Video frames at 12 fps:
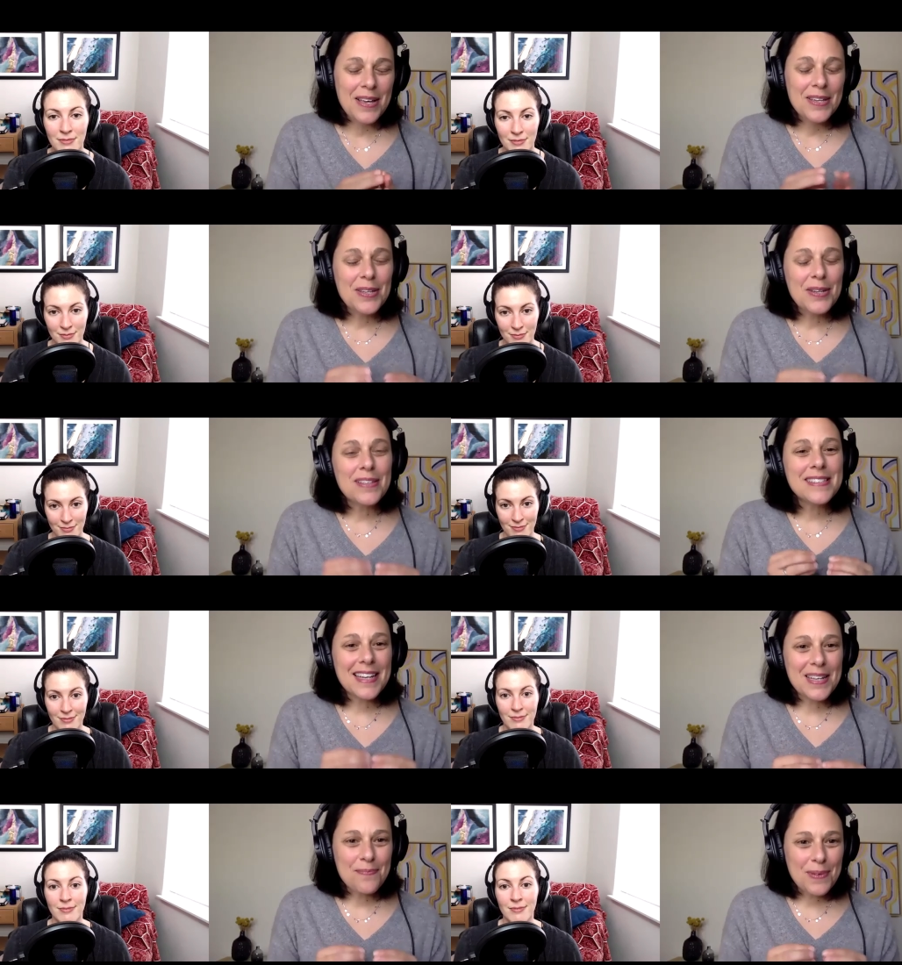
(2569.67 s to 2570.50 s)
Speaker 1: you know, the
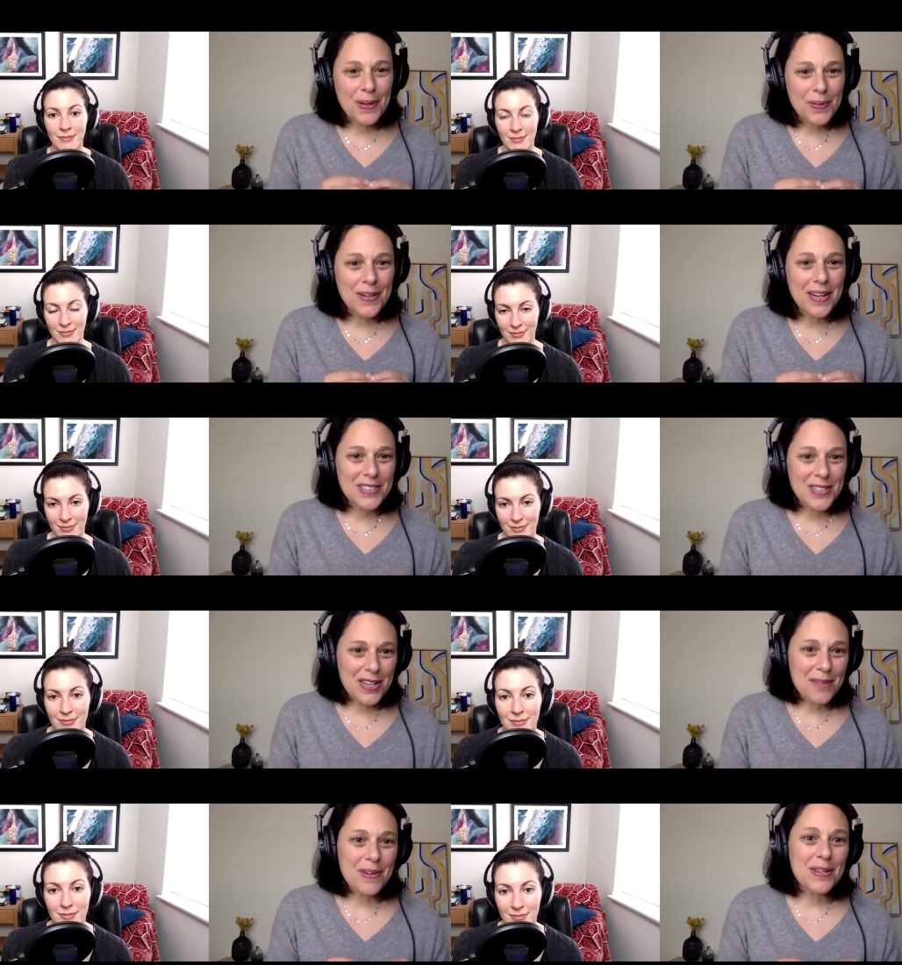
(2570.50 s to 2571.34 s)
second pillar I
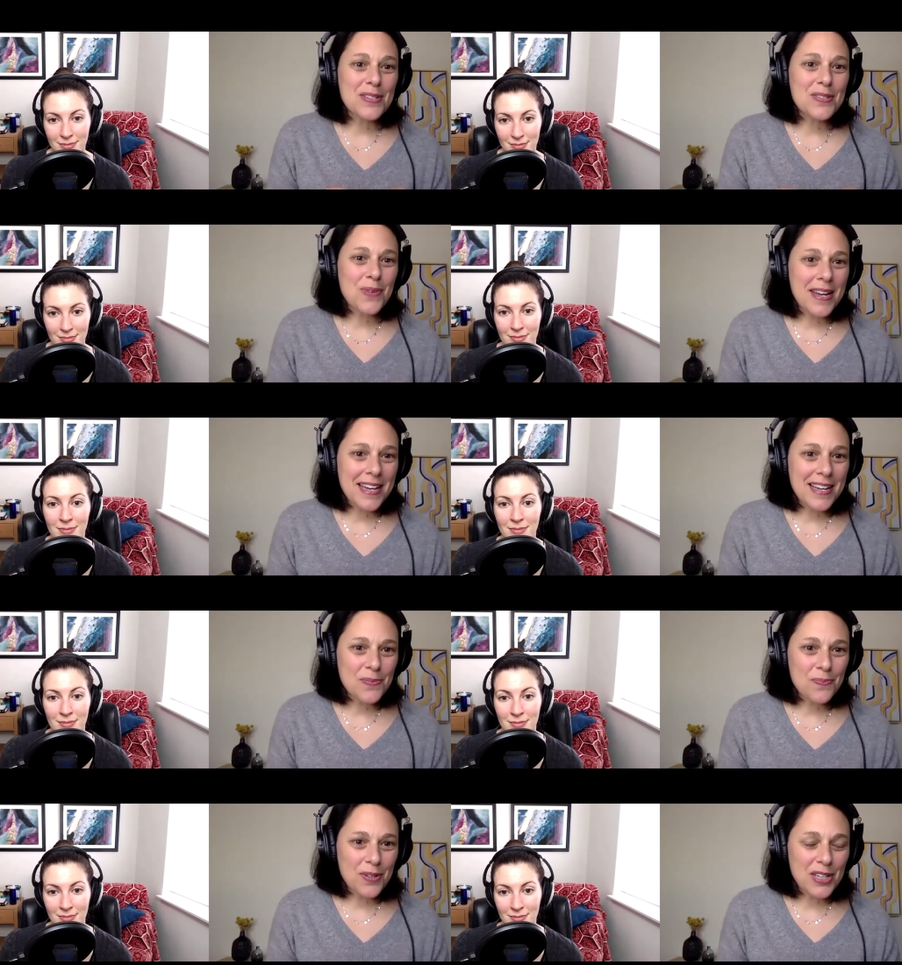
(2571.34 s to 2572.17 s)
talk about is right
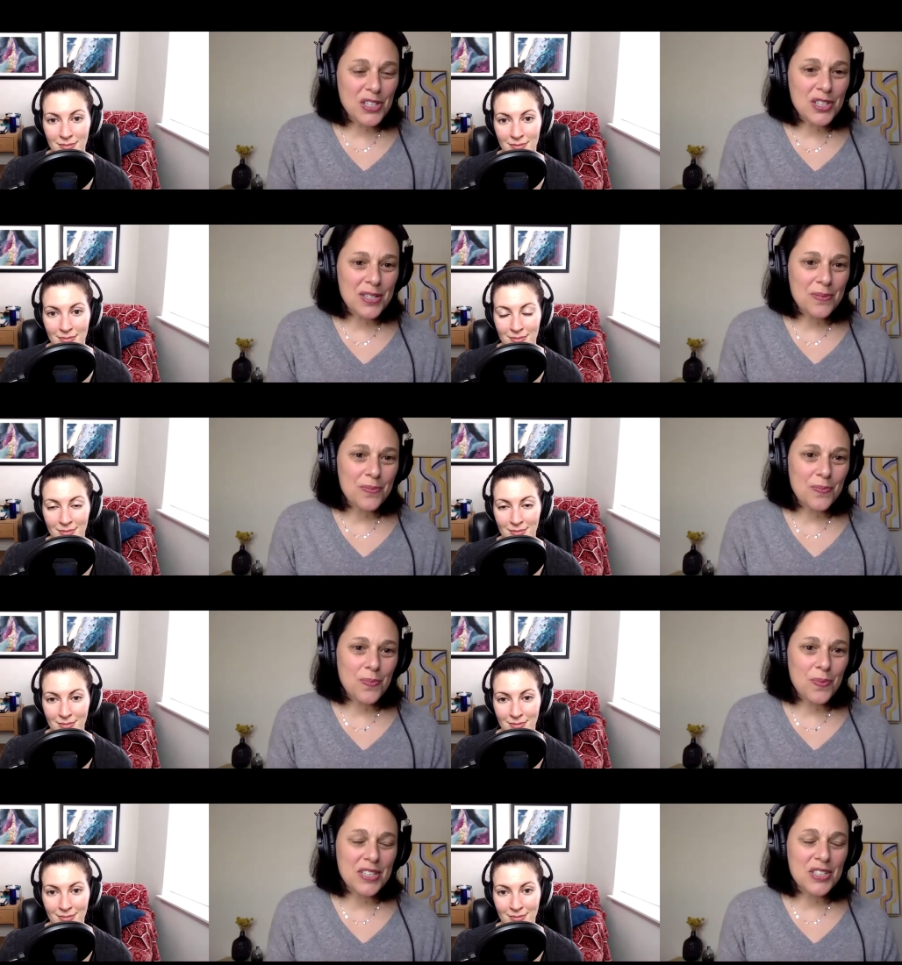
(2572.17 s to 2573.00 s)

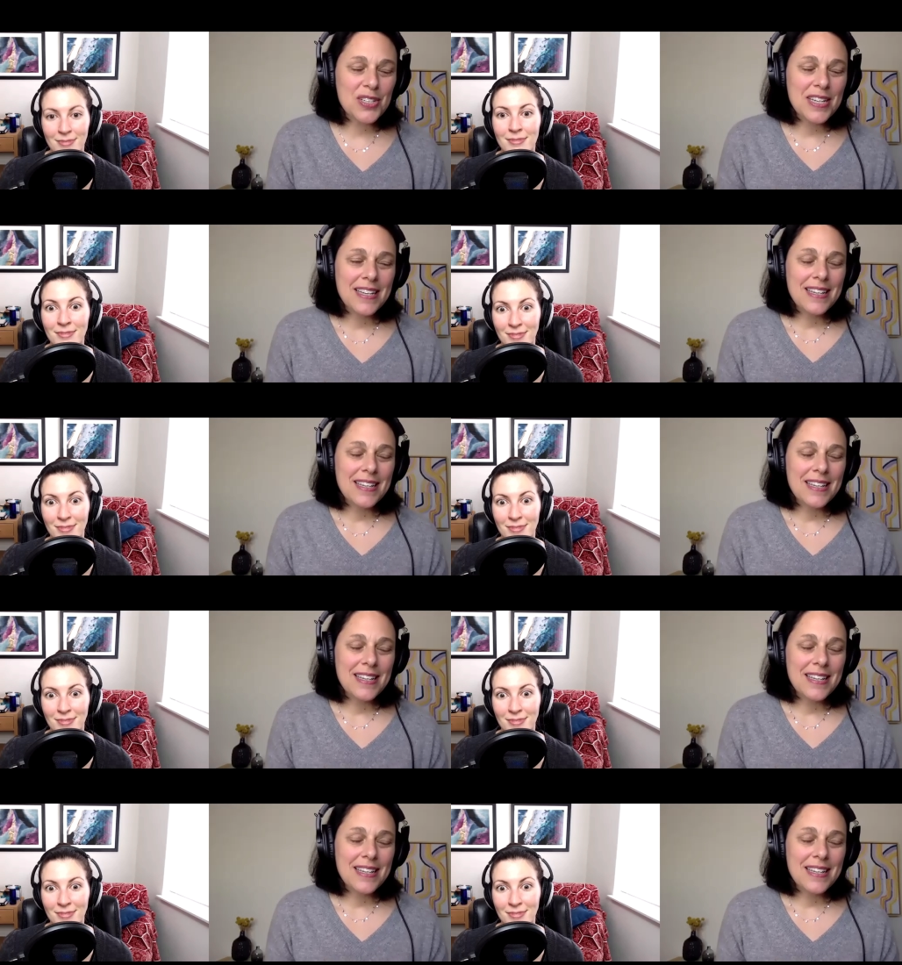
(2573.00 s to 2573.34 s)
aspiration, which